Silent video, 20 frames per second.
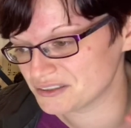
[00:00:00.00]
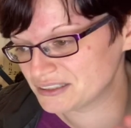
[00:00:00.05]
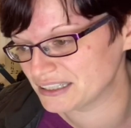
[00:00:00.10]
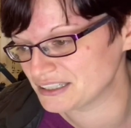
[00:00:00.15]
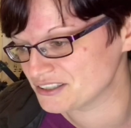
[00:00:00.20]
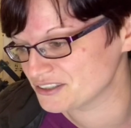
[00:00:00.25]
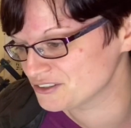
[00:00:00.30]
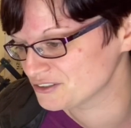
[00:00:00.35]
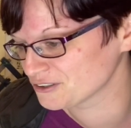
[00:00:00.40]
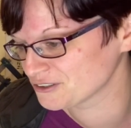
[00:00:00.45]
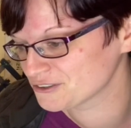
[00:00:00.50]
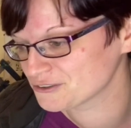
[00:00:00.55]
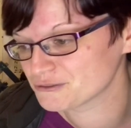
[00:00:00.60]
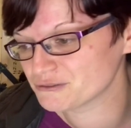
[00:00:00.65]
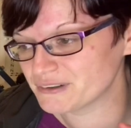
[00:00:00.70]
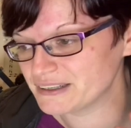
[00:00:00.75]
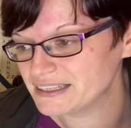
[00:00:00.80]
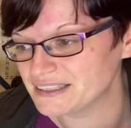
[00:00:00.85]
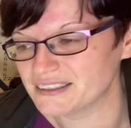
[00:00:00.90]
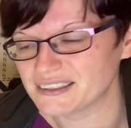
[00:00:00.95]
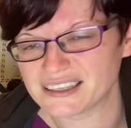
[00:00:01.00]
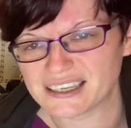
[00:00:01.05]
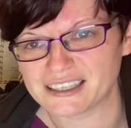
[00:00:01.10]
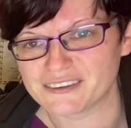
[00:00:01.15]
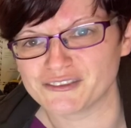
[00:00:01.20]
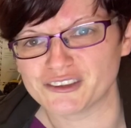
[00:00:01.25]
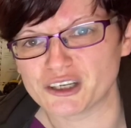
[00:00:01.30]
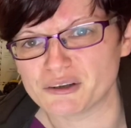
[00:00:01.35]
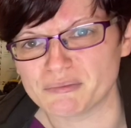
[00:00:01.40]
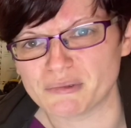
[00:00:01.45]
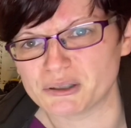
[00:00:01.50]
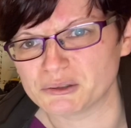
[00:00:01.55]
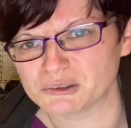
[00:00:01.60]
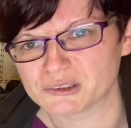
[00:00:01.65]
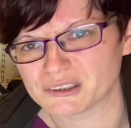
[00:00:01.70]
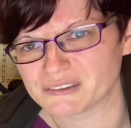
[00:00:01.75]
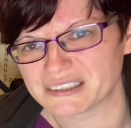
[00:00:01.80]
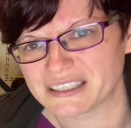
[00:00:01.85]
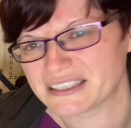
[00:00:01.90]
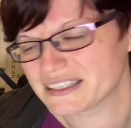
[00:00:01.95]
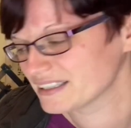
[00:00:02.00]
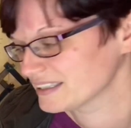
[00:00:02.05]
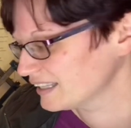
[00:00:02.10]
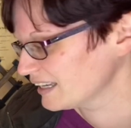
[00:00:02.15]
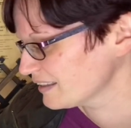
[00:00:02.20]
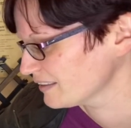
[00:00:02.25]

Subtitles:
nice industry and kind of no mould or anything like